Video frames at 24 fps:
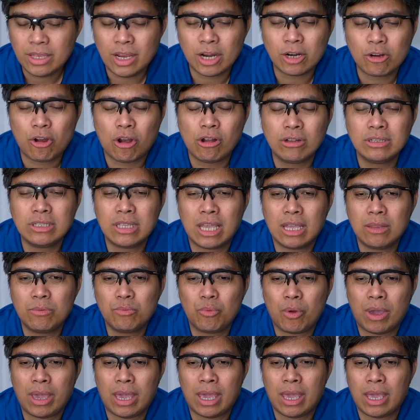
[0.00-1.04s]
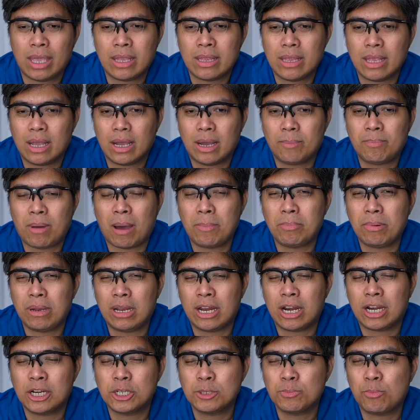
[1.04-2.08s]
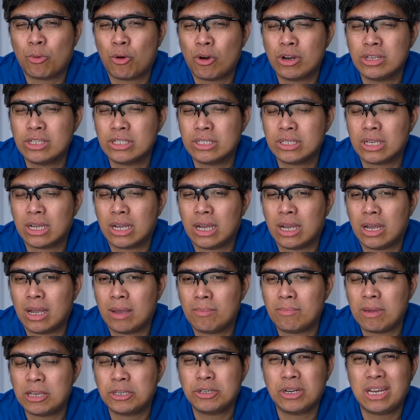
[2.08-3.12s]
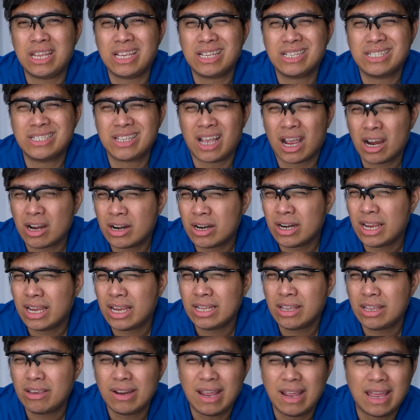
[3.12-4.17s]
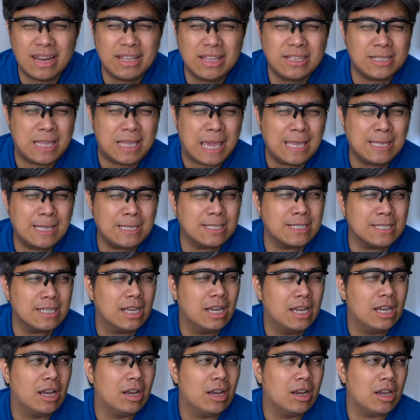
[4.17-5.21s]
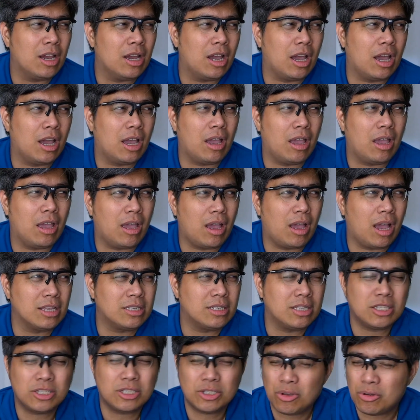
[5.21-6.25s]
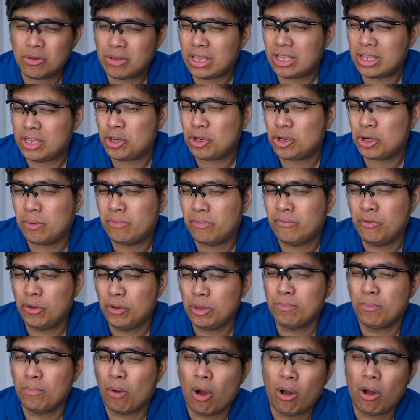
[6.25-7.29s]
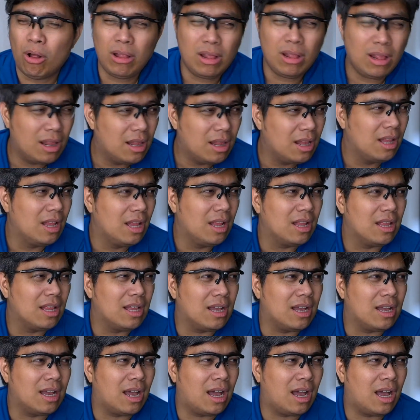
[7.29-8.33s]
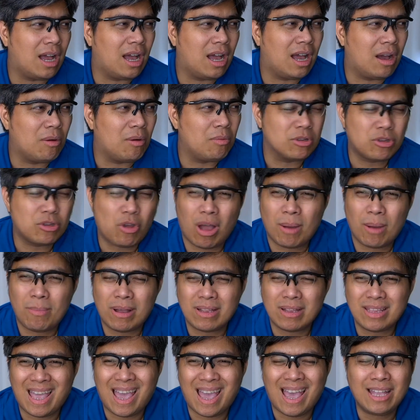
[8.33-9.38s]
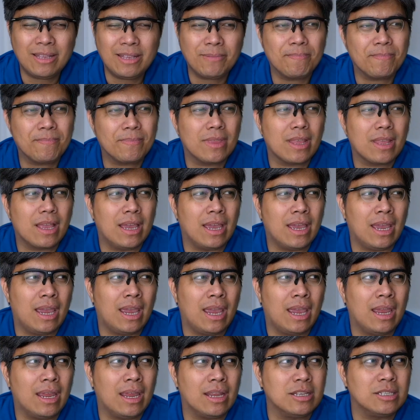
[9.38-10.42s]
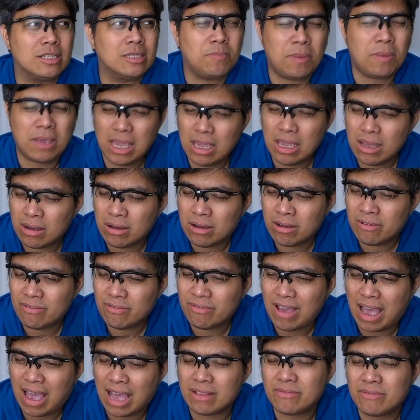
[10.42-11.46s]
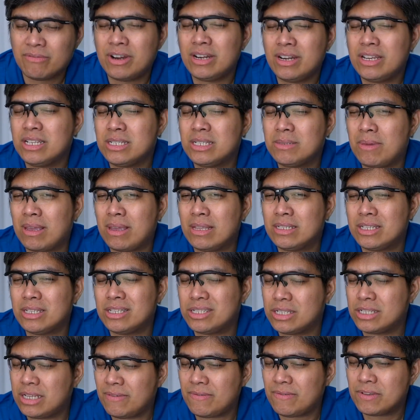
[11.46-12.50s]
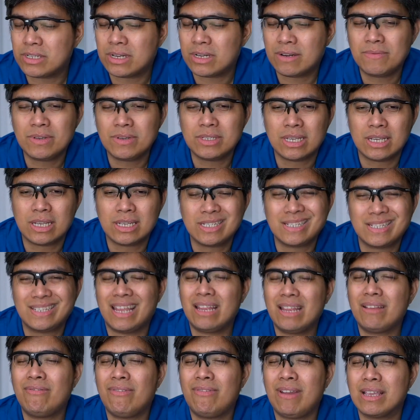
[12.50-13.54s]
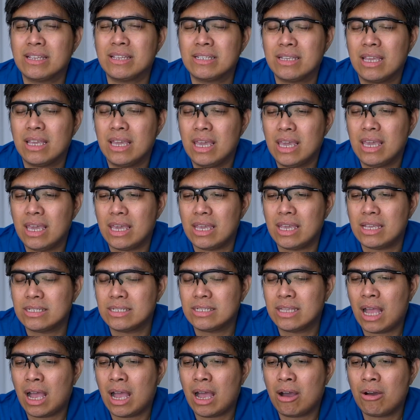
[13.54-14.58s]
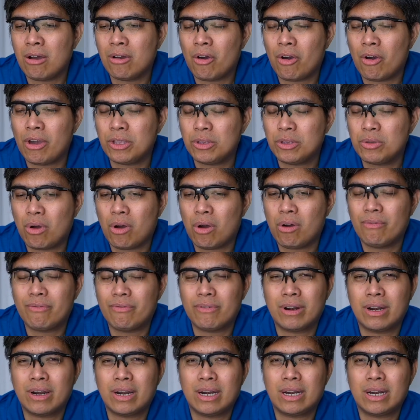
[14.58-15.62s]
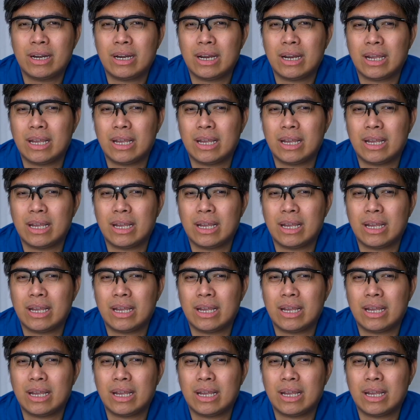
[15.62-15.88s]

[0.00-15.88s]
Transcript: content with popular sports, Major League Soccer in the United States, as it's known in Europe, football. We'll talk about that. And speaking of advertisements in streaming services, Netflix is now going to offer